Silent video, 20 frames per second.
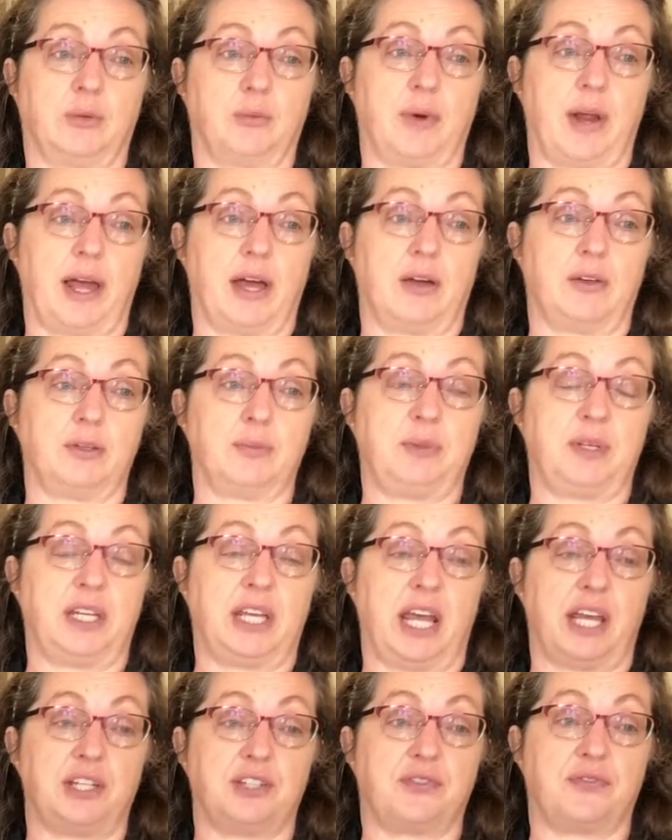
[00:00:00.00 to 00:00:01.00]
around
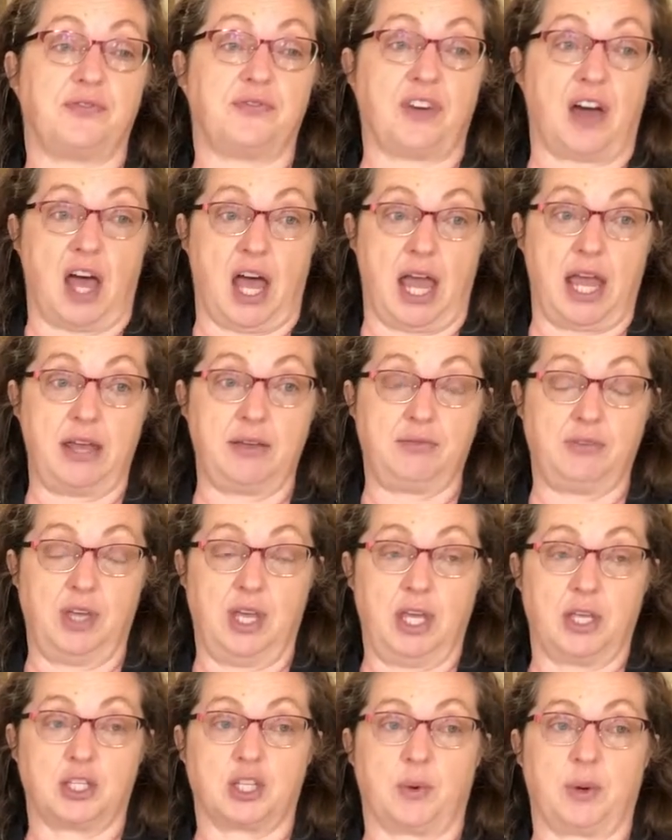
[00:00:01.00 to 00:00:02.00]
pH 5,
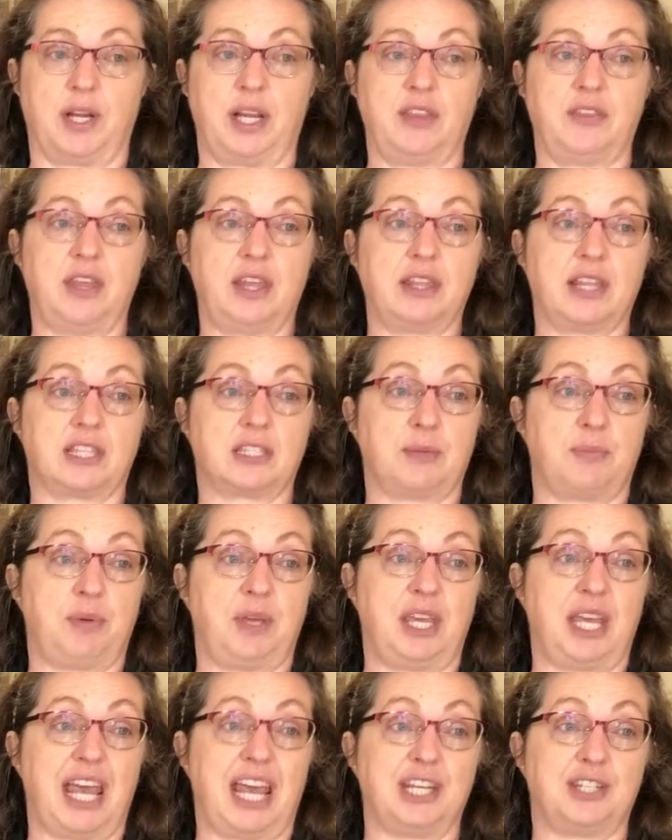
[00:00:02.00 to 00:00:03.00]
so anything that's a
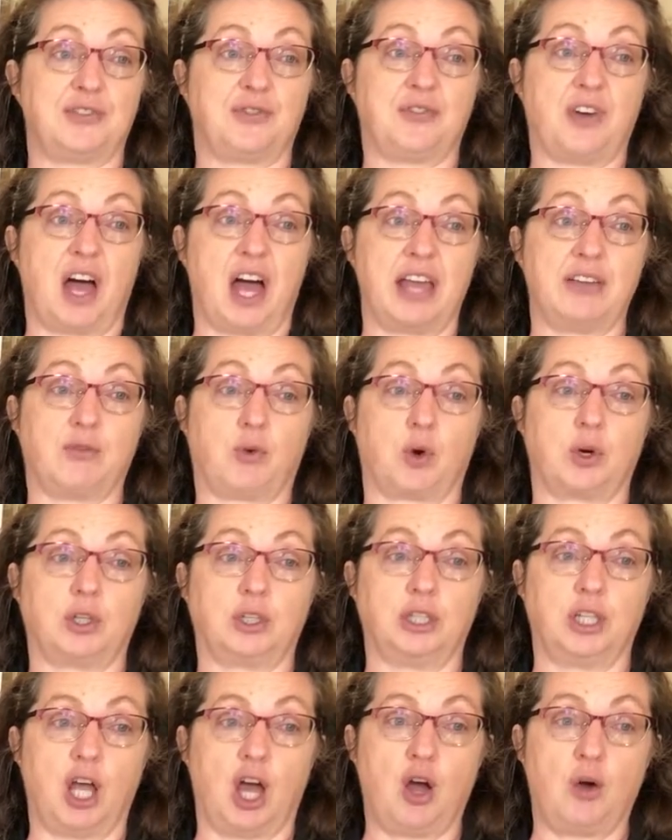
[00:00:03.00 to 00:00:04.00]
pH 5 or
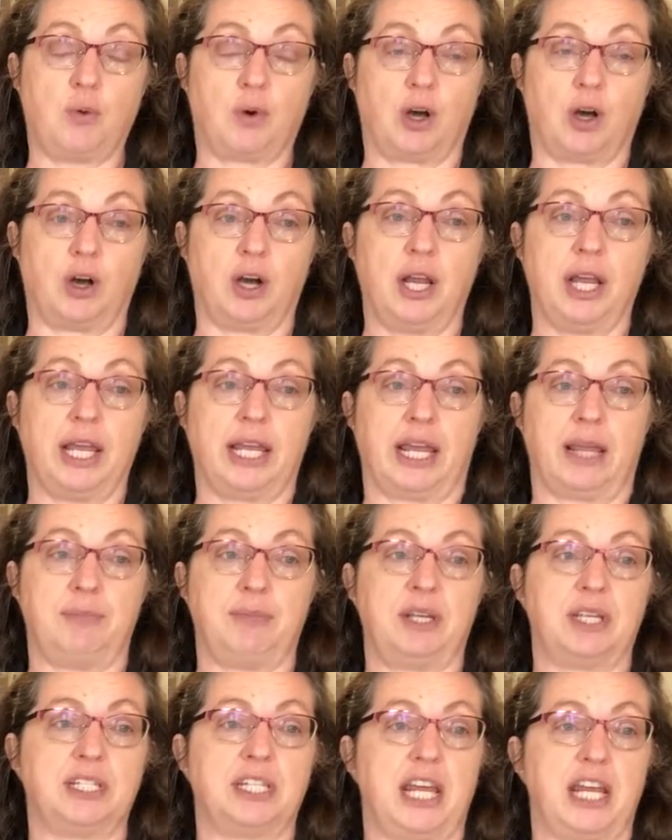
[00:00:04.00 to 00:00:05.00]
lower can
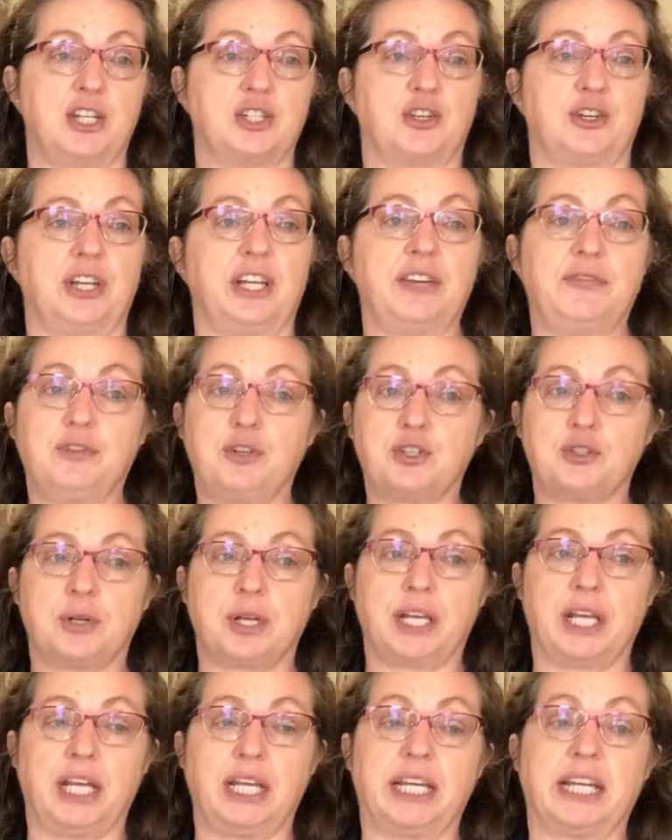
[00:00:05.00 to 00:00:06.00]
be a danger if you're
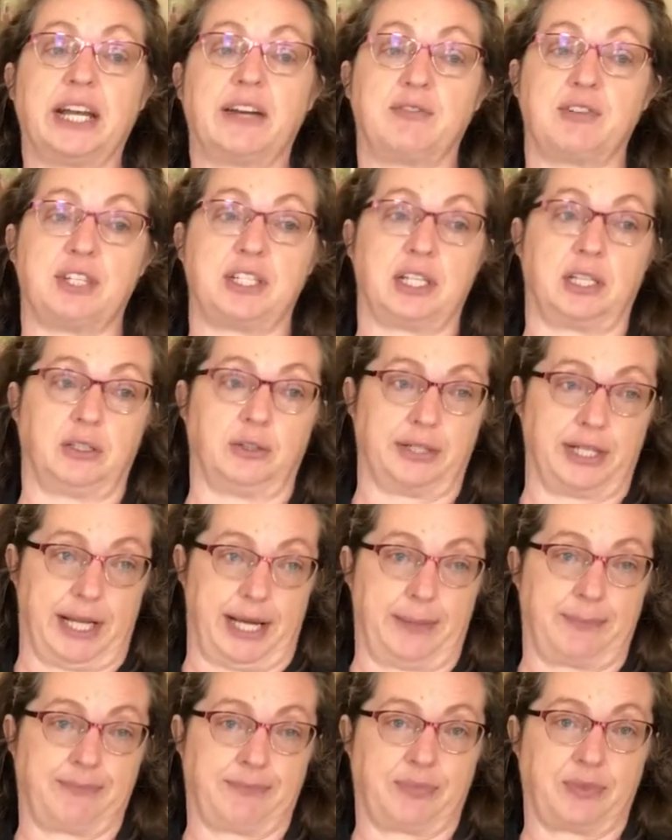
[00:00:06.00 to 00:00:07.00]
drinking it every single
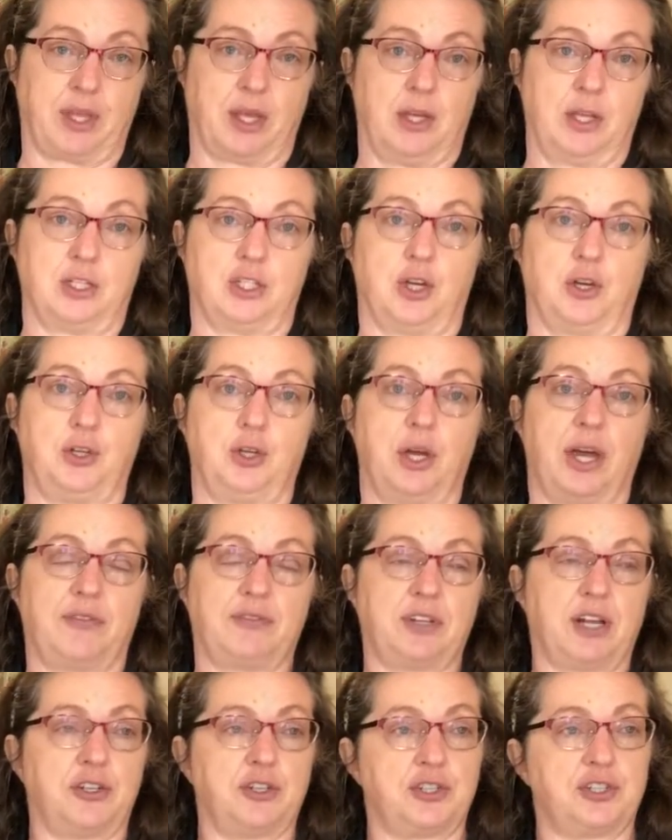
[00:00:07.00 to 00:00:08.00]
day. So you
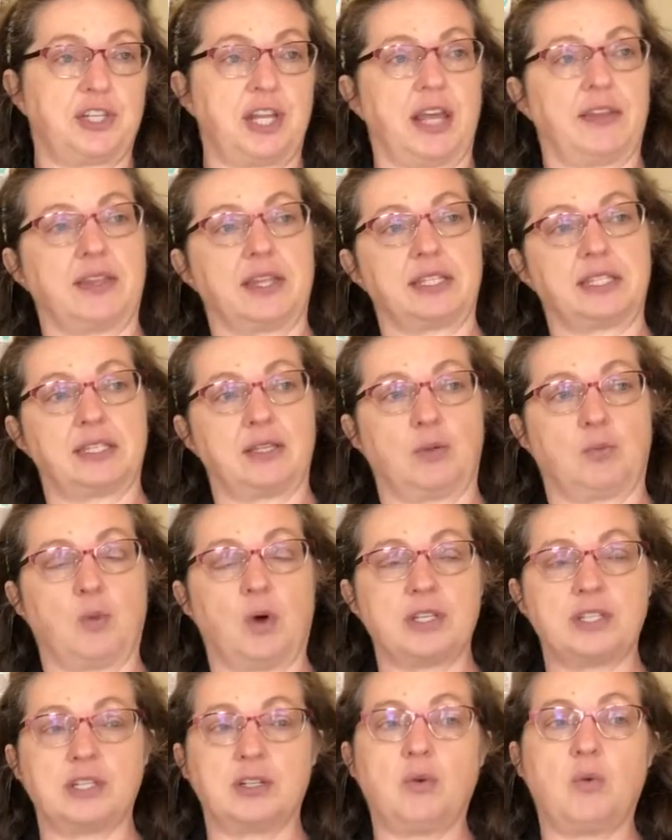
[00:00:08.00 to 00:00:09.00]
have to understand this.
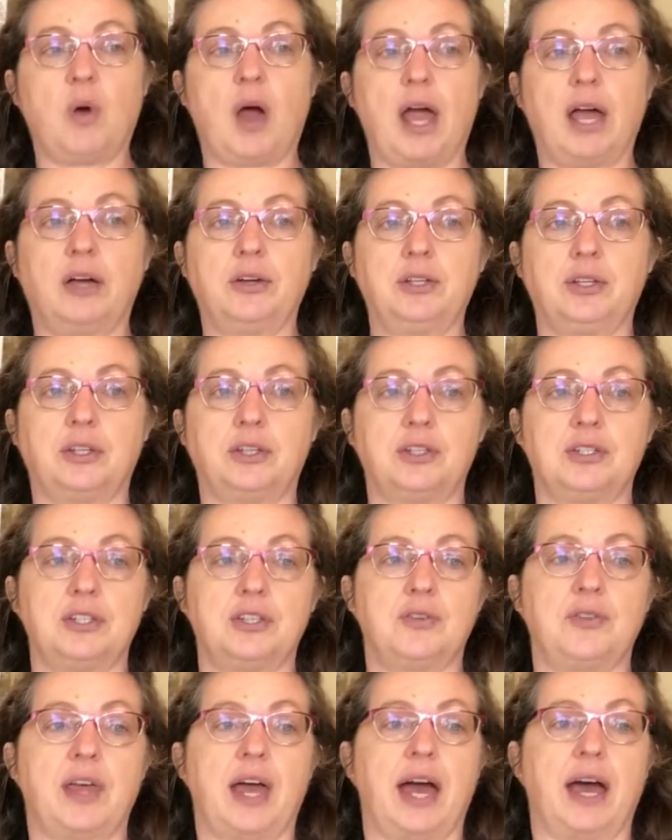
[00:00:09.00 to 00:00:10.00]
Once in a while you can
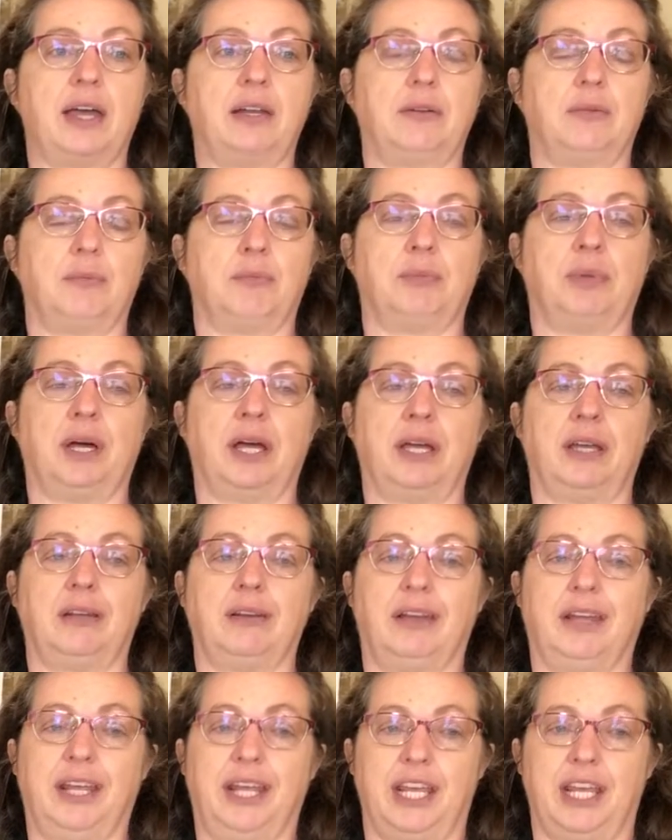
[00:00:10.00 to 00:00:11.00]
do that,
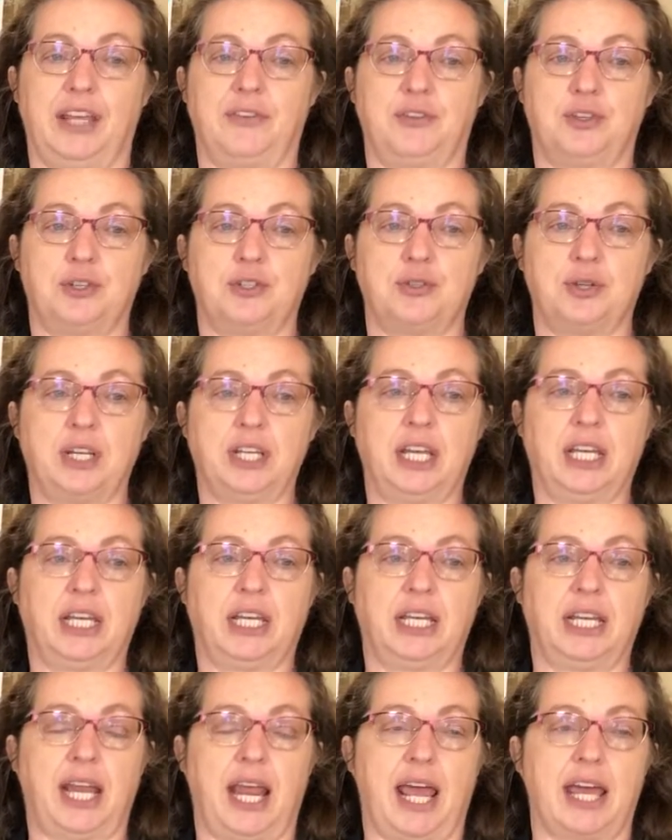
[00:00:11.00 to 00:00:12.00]
but if you're drinking
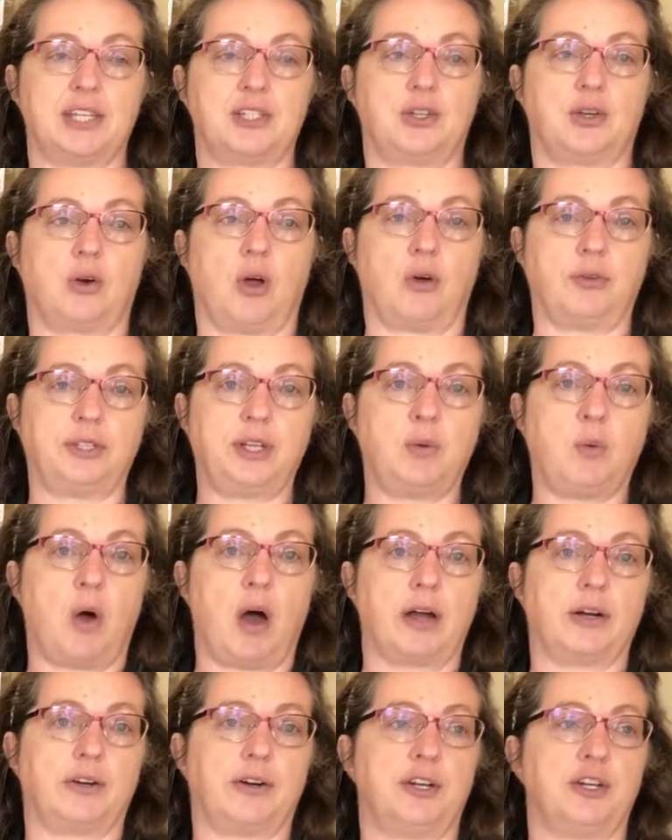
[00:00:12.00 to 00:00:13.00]
it as your only
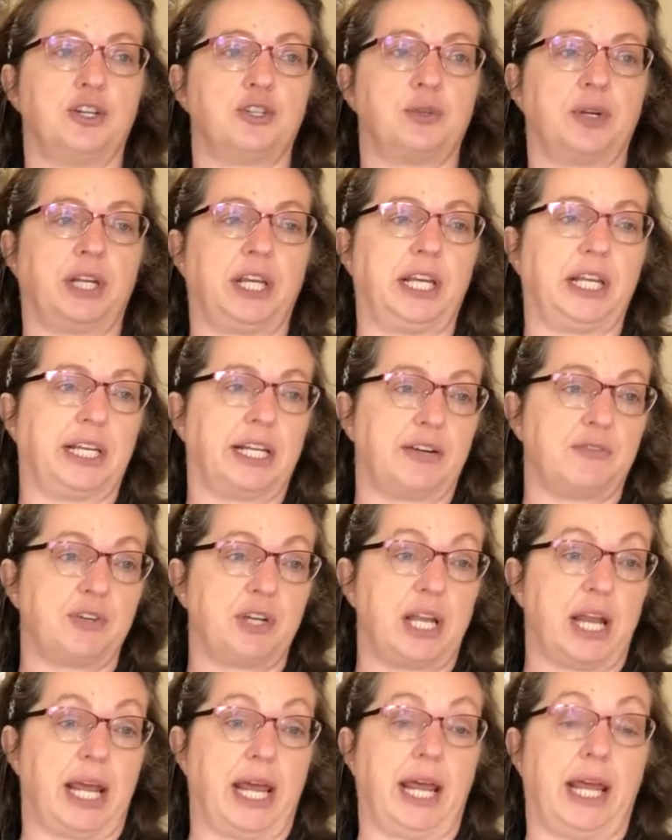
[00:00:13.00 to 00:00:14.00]
water and you're drinking it
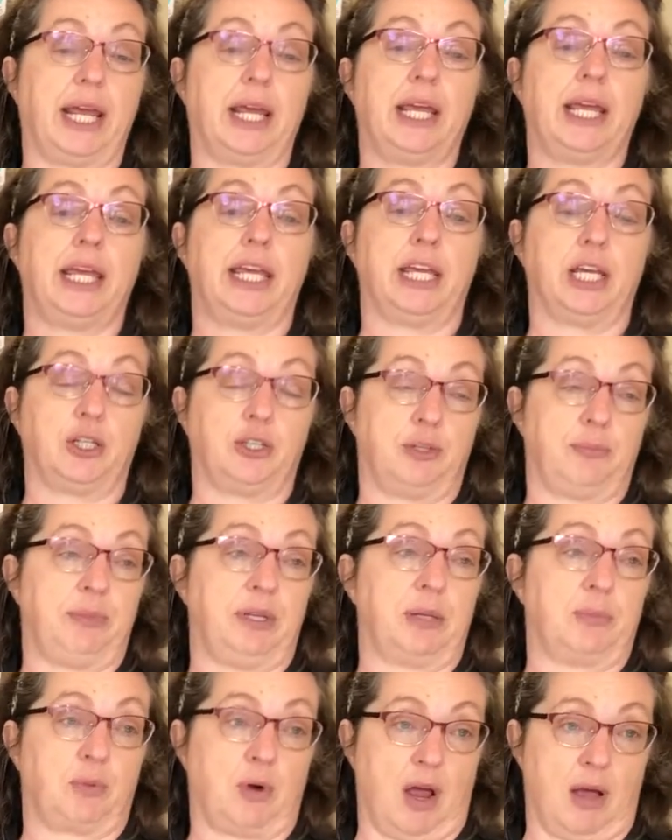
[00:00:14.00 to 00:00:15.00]
every day, it could
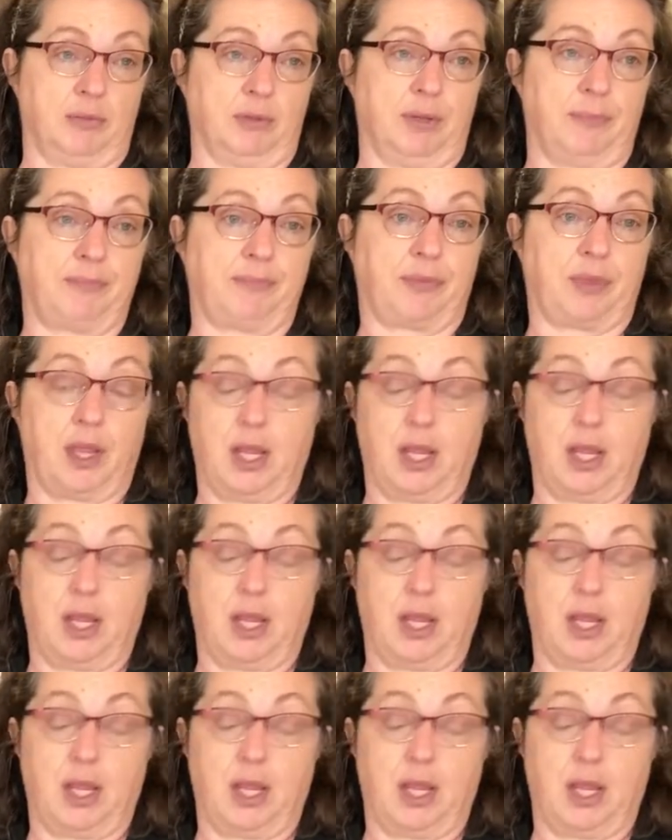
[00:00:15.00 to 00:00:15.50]
be a problem.